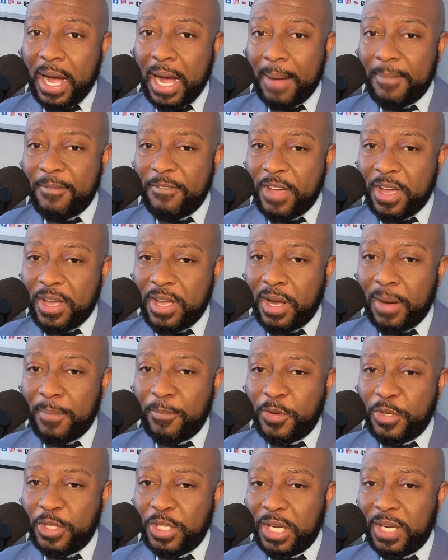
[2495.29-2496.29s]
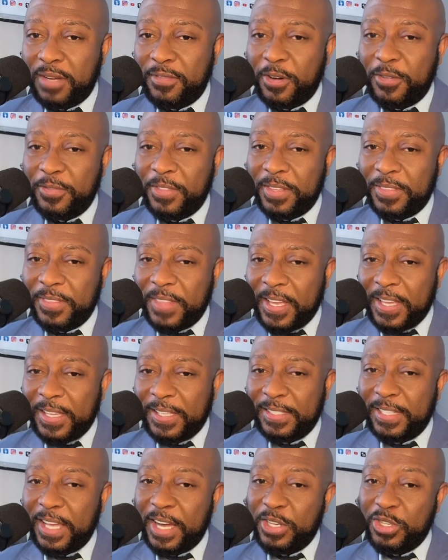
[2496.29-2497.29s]
I'm very appreciative of the
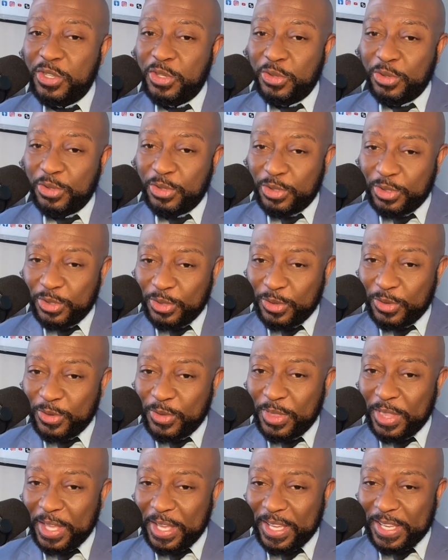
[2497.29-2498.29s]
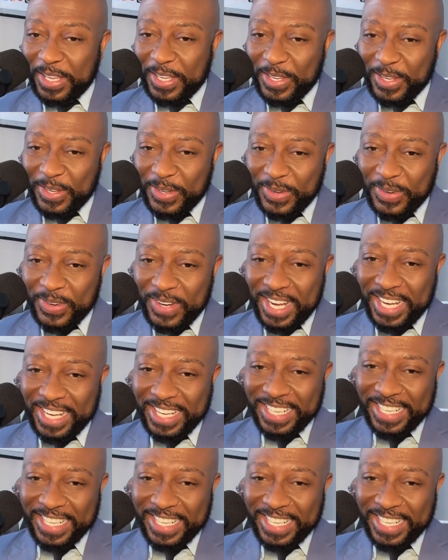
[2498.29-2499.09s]
things that you do. Thank you.